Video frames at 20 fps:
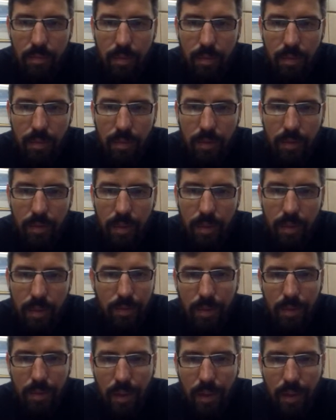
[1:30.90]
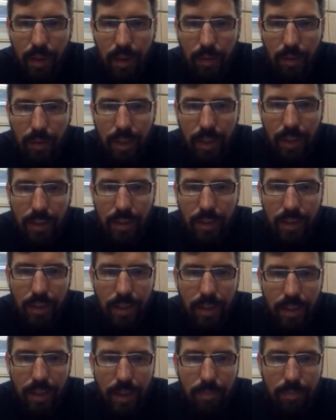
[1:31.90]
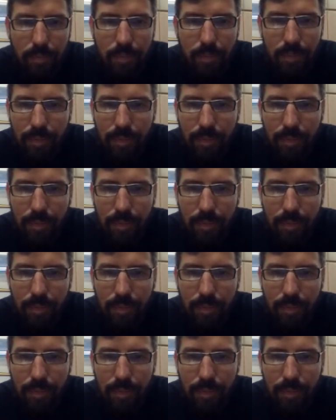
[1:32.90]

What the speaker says: Oh, I don't think that's the same.